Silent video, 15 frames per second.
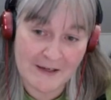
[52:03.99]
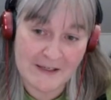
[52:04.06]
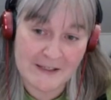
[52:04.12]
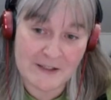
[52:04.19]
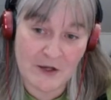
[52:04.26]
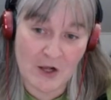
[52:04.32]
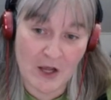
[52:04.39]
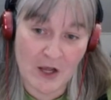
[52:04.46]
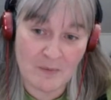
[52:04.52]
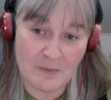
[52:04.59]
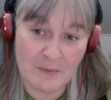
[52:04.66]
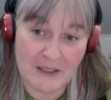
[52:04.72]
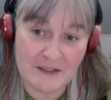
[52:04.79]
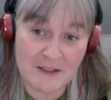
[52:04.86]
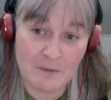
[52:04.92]
So I'm
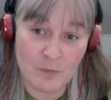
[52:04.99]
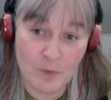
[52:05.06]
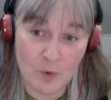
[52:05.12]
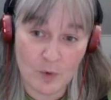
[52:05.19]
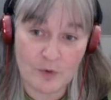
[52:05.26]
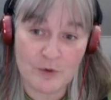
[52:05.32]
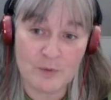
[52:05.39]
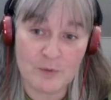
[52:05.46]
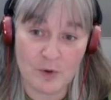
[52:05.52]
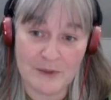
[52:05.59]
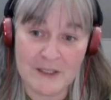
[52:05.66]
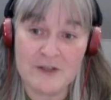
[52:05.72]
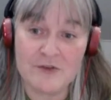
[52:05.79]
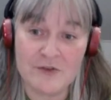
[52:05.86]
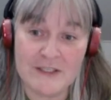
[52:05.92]
getting more and more
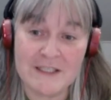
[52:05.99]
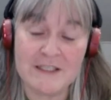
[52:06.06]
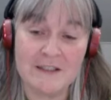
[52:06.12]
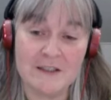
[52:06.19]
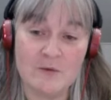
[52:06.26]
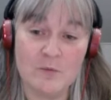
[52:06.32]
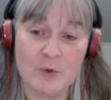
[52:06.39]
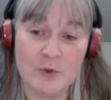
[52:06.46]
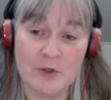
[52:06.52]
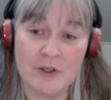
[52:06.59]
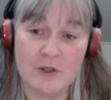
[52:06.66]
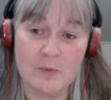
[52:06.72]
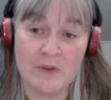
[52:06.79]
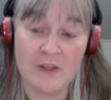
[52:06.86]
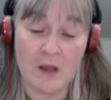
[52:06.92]
interested in
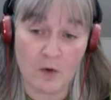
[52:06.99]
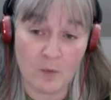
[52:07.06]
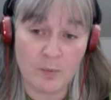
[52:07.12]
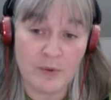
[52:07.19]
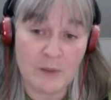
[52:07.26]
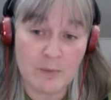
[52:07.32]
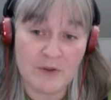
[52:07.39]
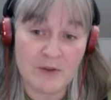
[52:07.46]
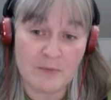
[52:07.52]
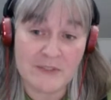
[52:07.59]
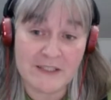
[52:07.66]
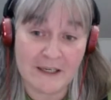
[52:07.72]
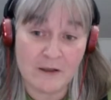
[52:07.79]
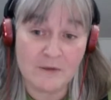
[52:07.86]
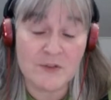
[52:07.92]
working with young people
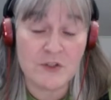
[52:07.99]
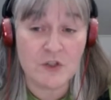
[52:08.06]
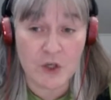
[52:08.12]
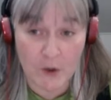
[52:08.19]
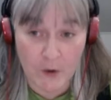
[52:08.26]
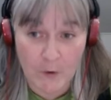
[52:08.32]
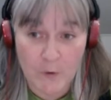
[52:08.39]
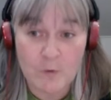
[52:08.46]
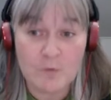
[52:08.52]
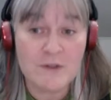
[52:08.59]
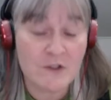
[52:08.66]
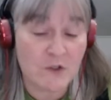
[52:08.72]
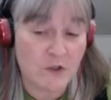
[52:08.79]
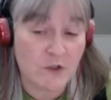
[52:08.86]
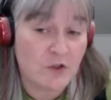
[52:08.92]
themselves as
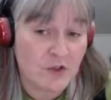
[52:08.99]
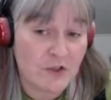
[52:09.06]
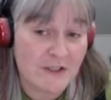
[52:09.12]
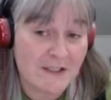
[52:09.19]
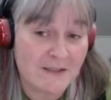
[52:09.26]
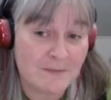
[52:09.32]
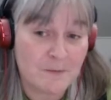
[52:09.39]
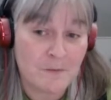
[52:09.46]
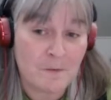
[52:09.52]
co-researchers.